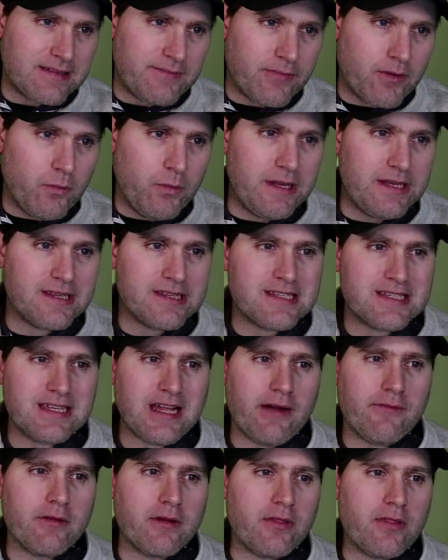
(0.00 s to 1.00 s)
we
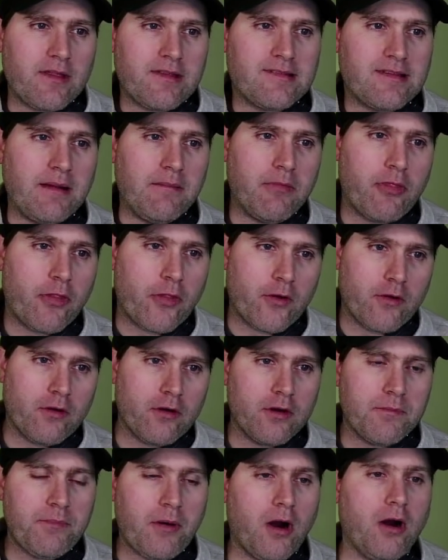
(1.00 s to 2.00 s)
discovered that some
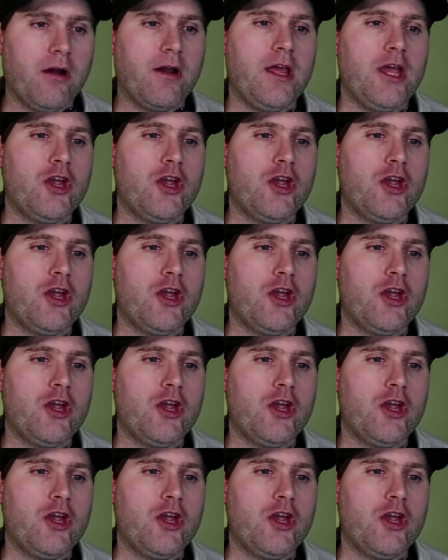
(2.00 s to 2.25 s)
third party